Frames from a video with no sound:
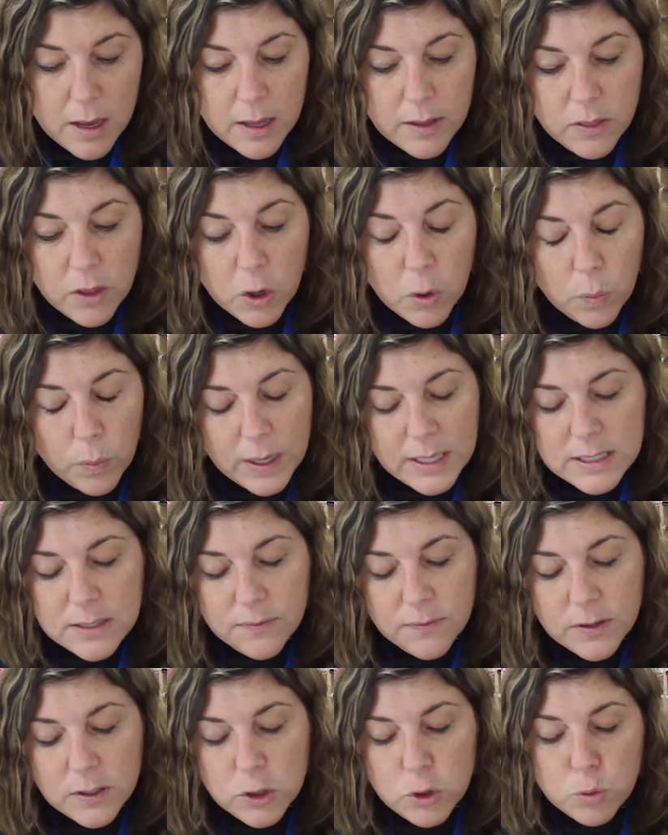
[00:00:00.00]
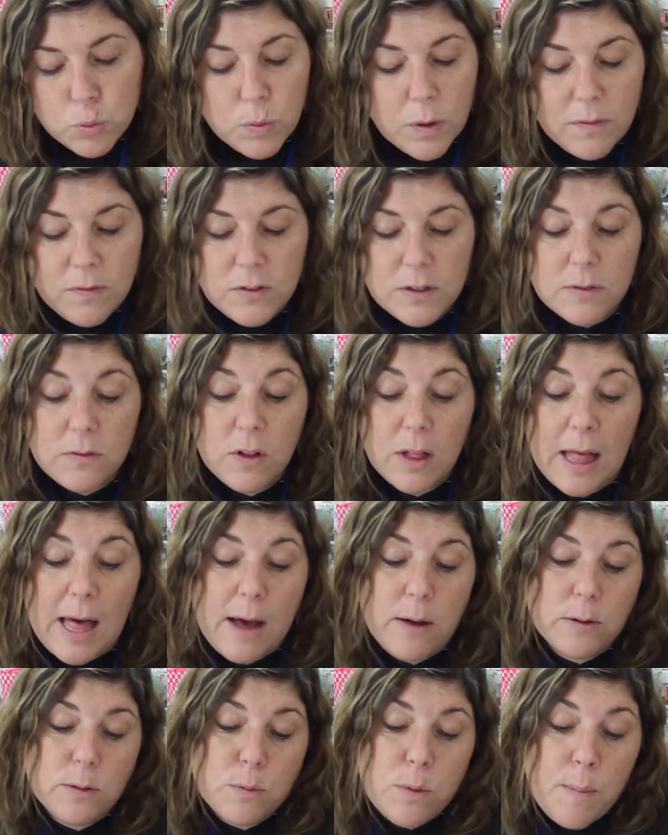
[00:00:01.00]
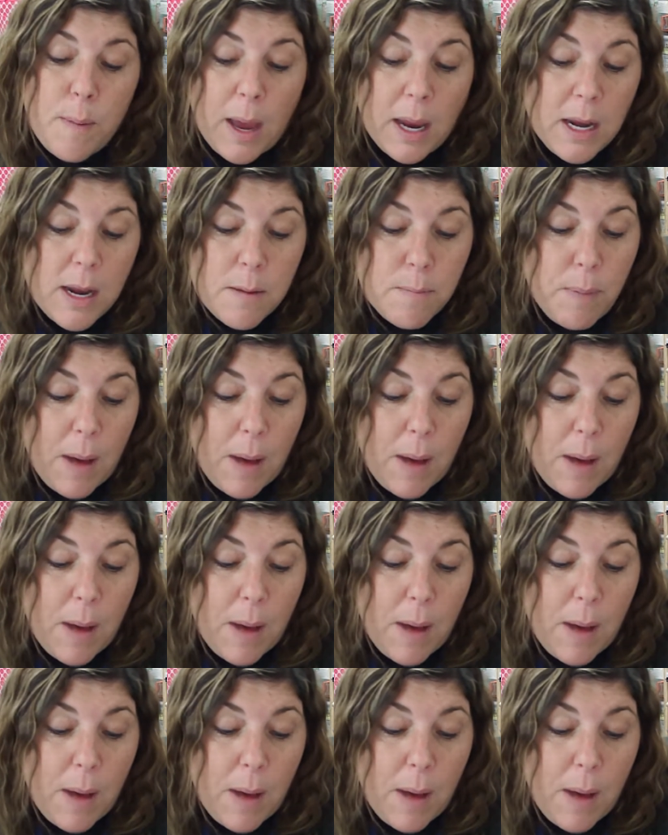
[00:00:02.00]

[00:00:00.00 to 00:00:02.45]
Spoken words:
The graceful drift of clouds reminded